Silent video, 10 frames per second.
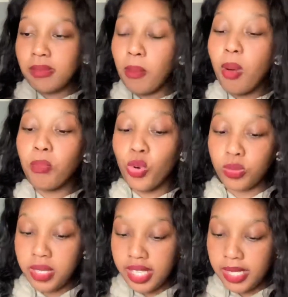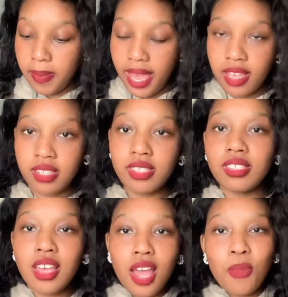My mom bought me these
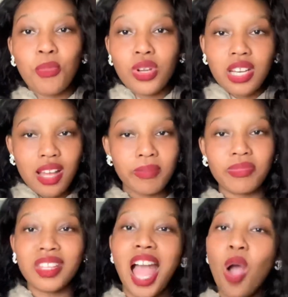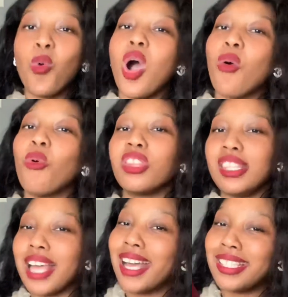pants, but I wore
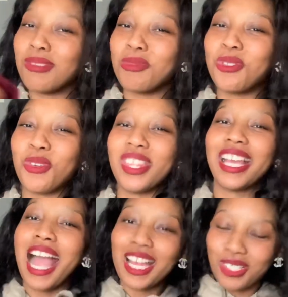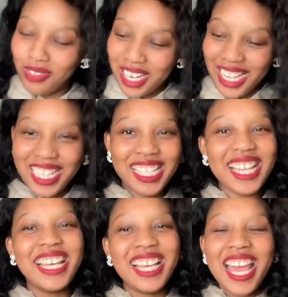these items, so they're kind of like
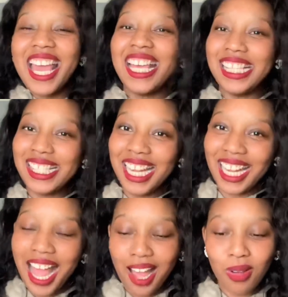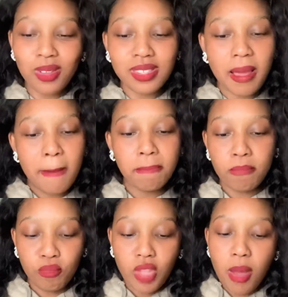inside out.
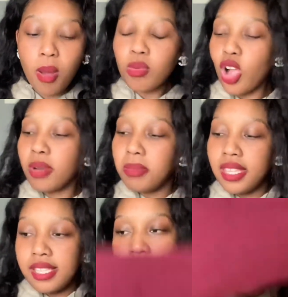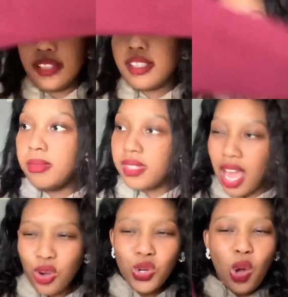mom got me these items. I
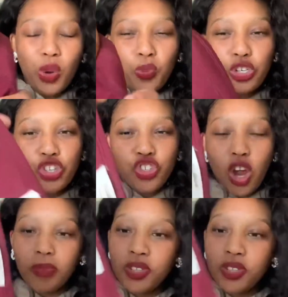don't know at which shop